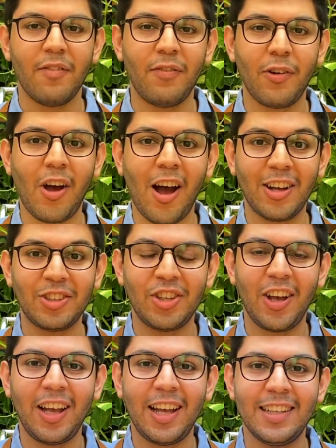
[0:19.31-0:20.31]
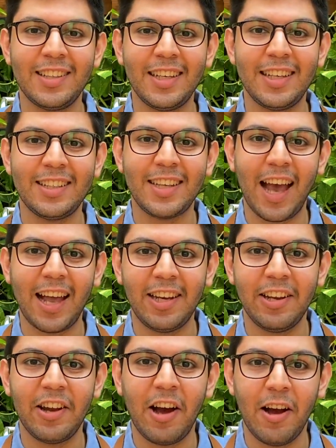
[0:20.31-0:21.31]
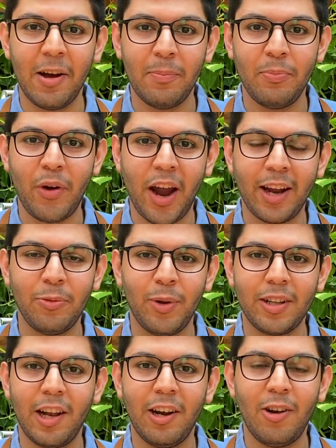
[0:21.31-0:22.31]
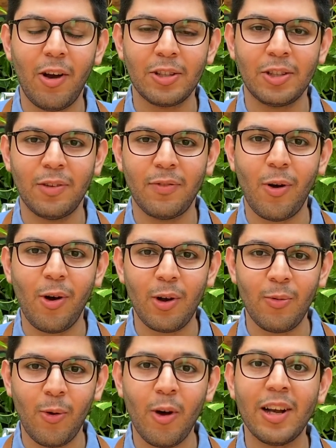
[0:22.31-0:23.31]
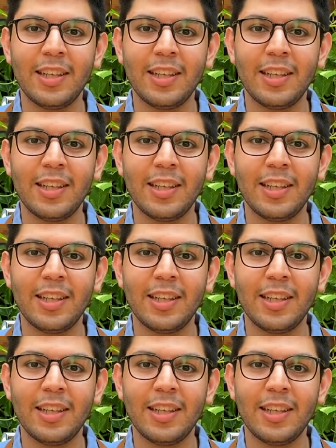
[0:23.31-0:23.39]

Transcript: Focaccia is an Italian herb bread with lots of olive oil.